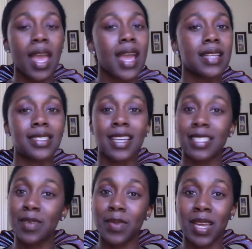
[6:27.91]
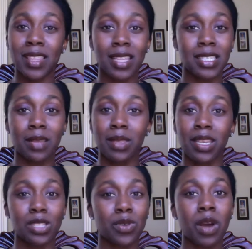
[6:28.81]
It doesn't mean that something
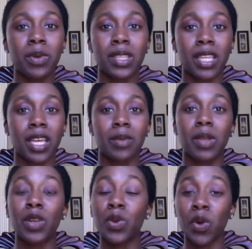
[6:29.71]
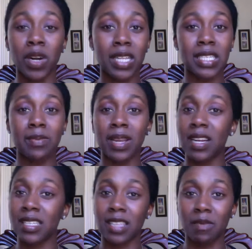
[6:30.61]
is wrong with them, nor does it mean
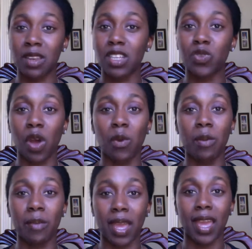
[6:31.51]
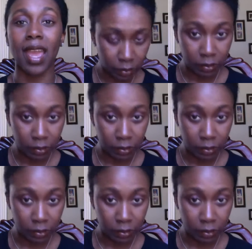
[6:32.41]
that something is wrong with me.